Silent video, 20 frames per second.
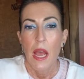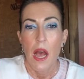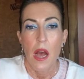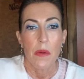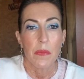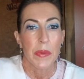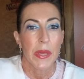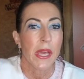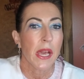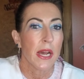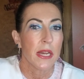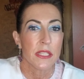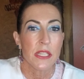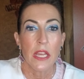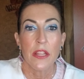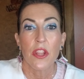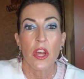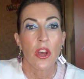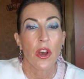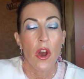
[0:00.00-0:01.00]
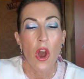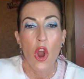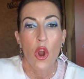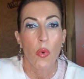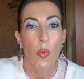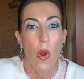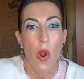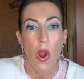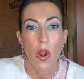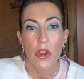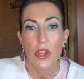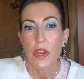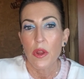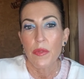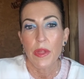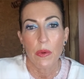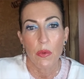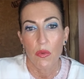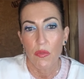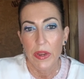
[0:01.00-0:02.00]
because in the OR,
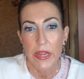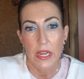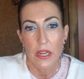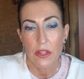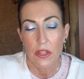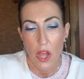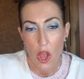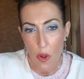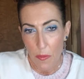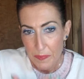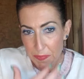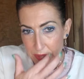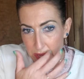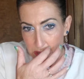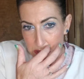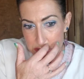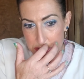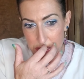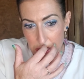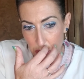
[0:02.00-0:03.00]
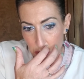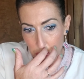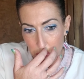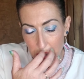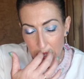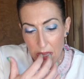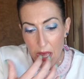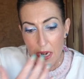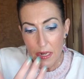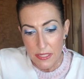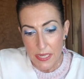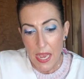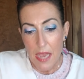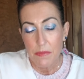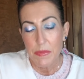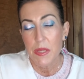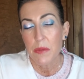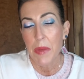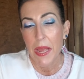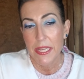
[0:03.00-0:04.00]
they were reading low. So a lot of
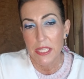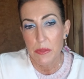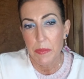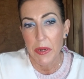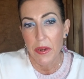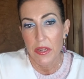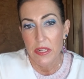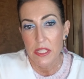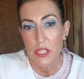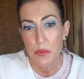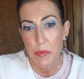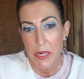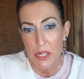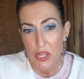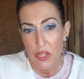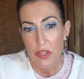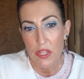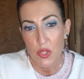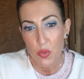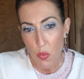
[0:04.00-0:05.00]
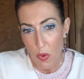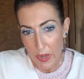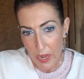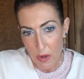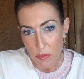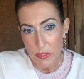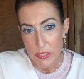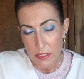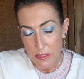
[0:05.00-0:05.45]
times in my experience, especially this one, I always